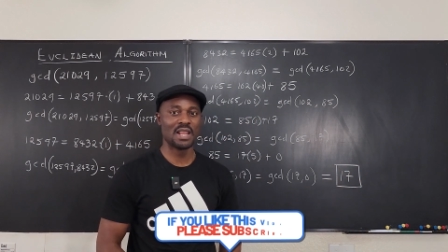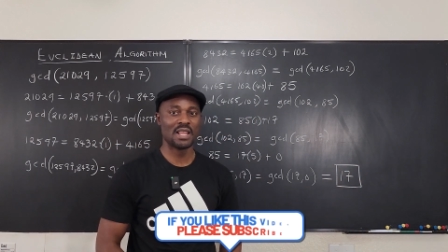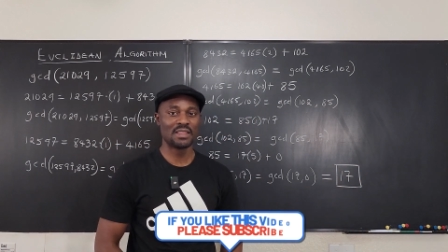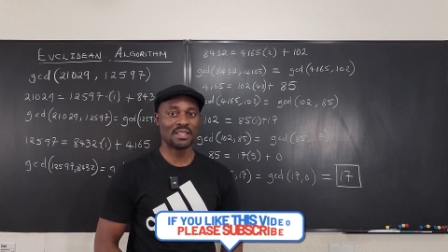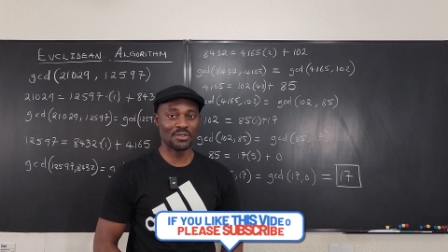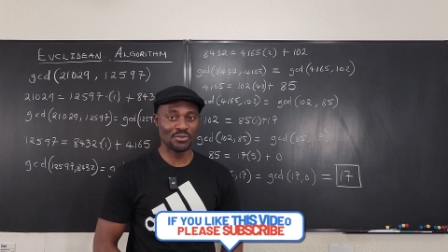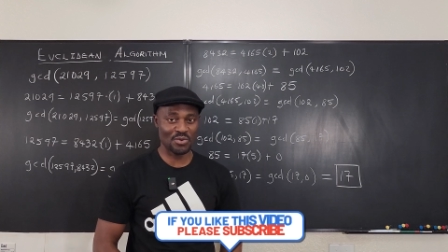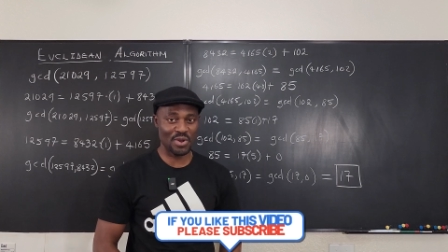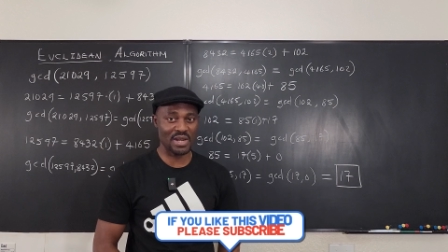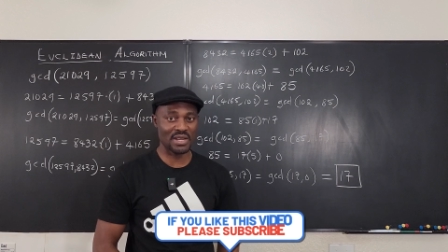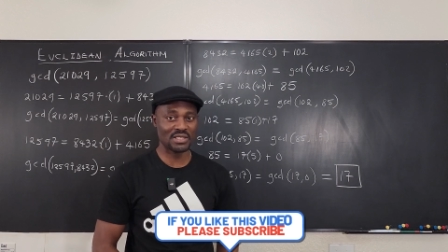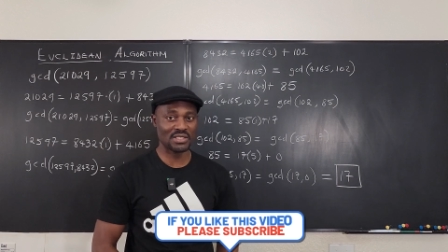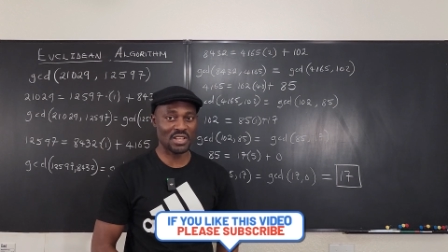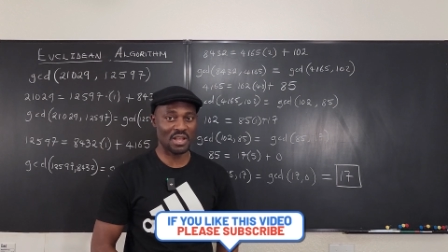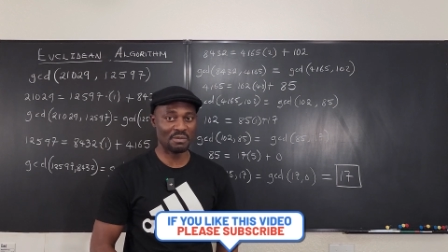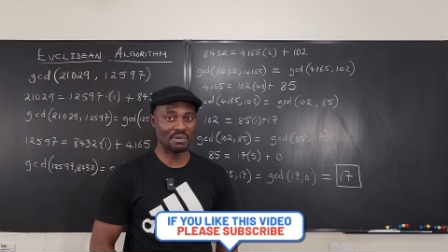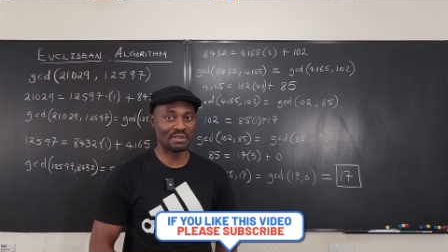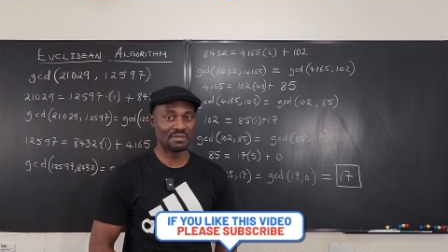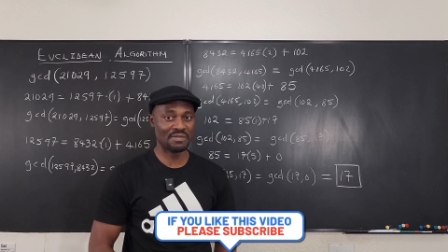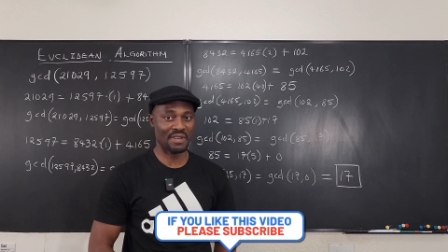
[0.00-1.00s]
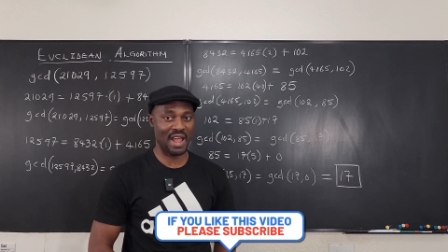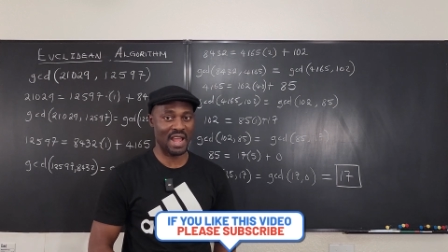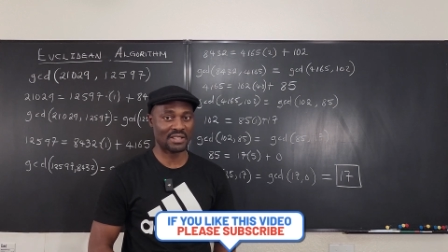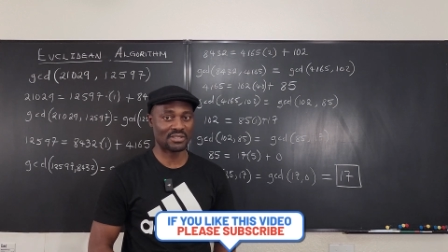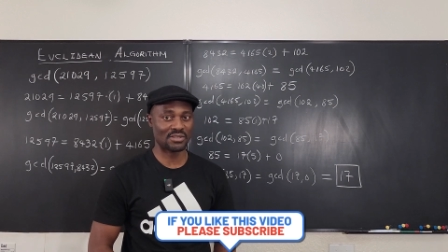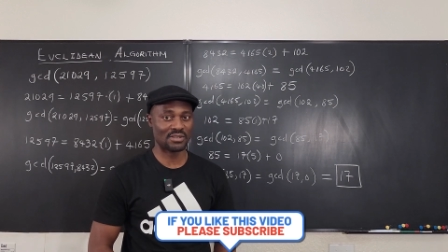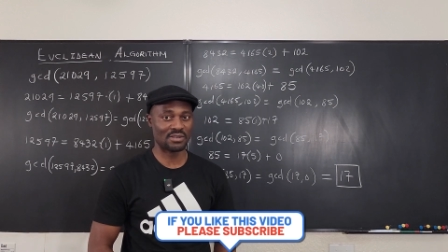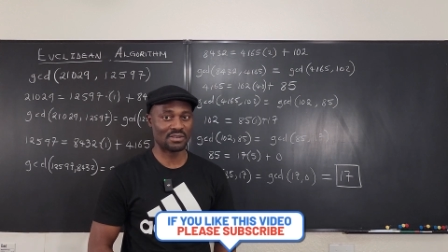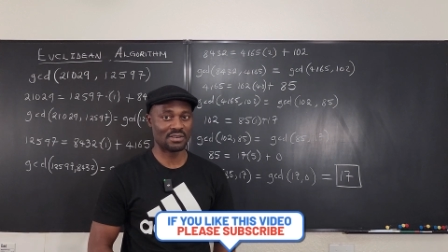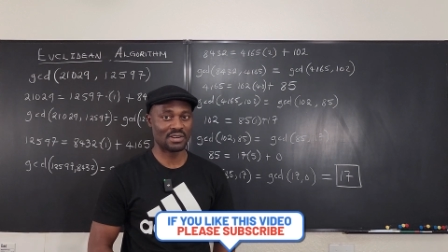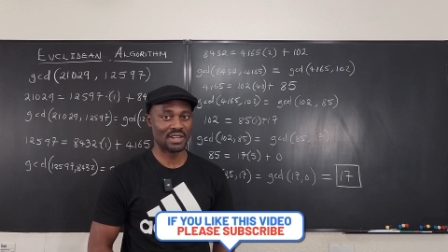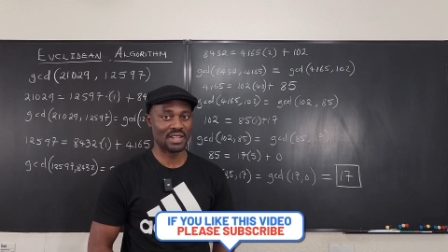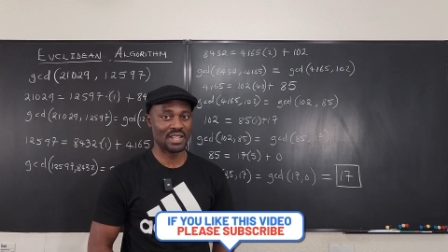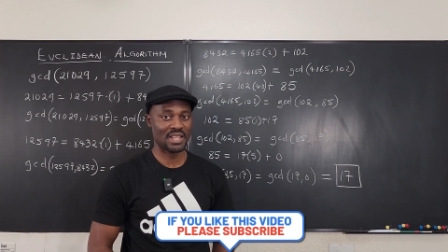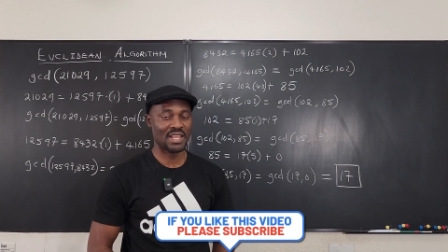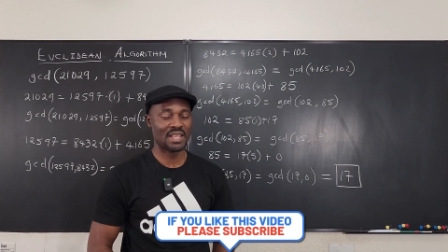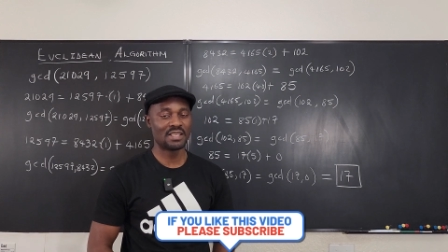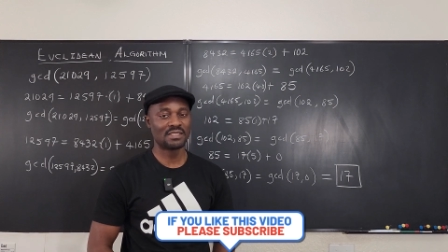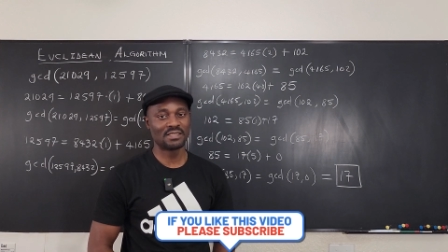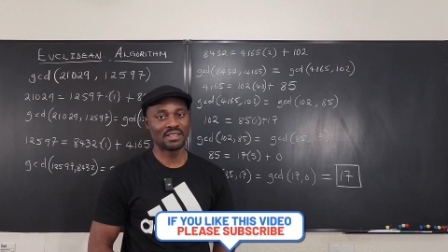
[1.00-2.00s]
The greatest common factor
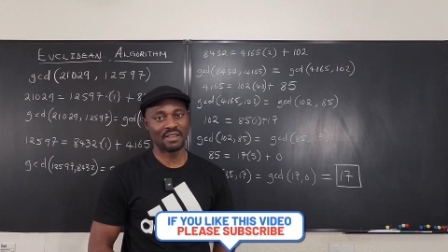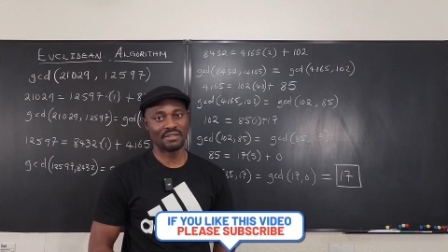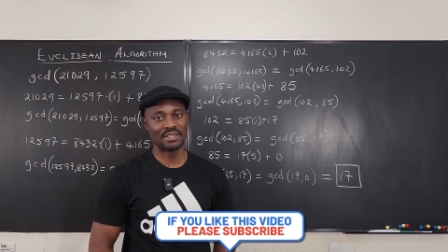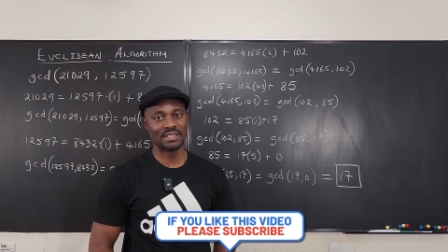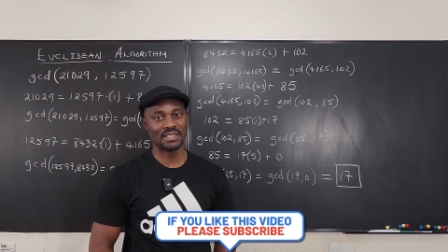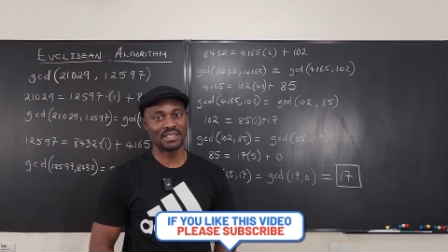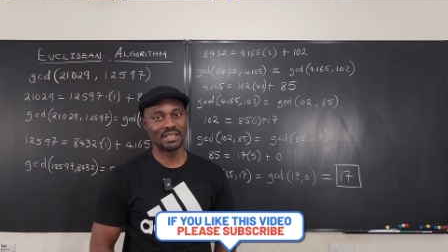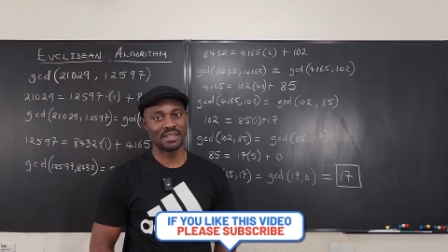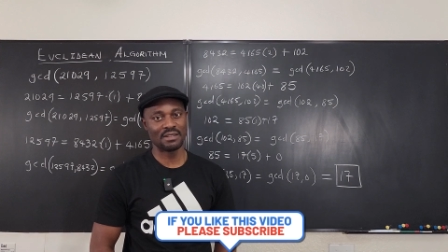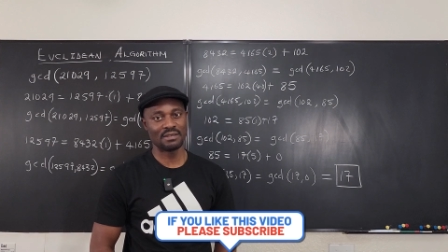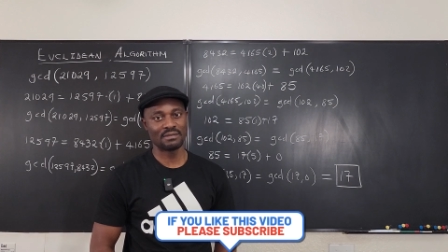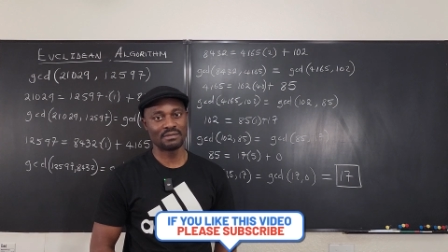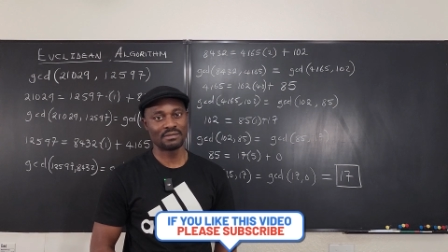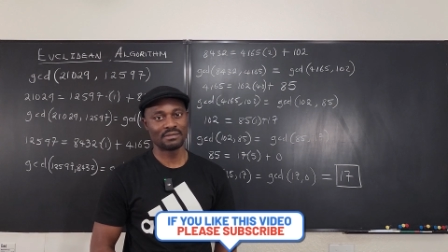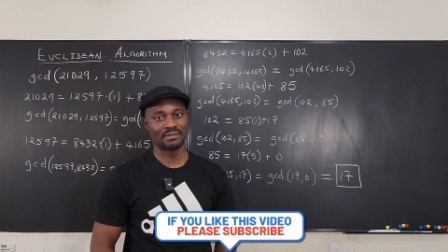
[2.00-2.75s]
is 17.